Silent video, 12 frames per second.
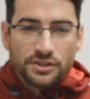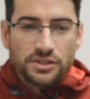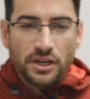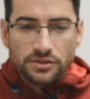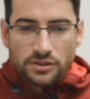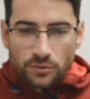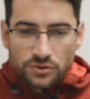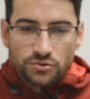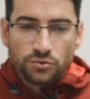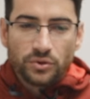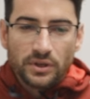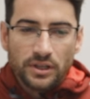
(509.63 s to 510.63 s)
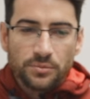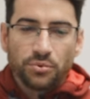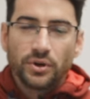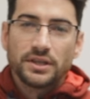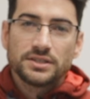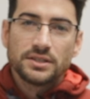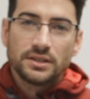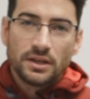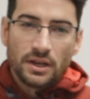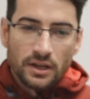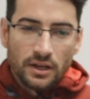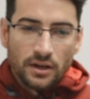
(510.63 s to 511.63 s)
Chelsea was really
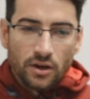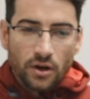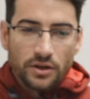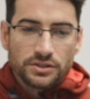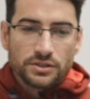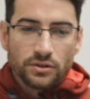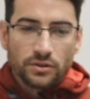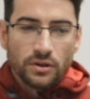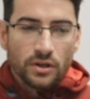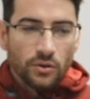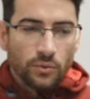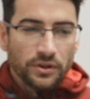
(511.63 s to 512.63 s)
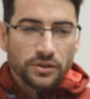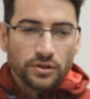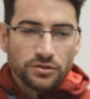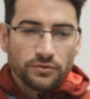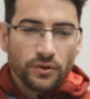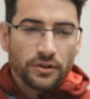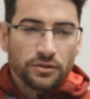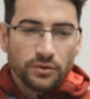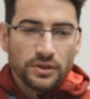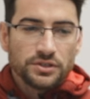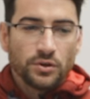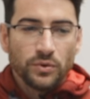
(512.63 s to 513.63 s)
pressing Arsenal with those front
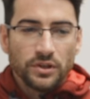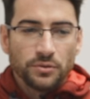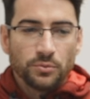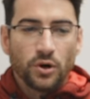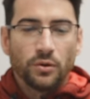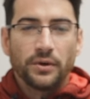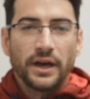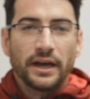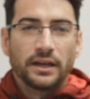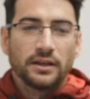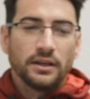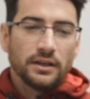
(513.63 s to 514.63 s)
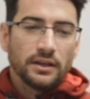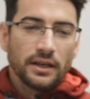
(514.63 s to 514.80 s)
three to win the ball back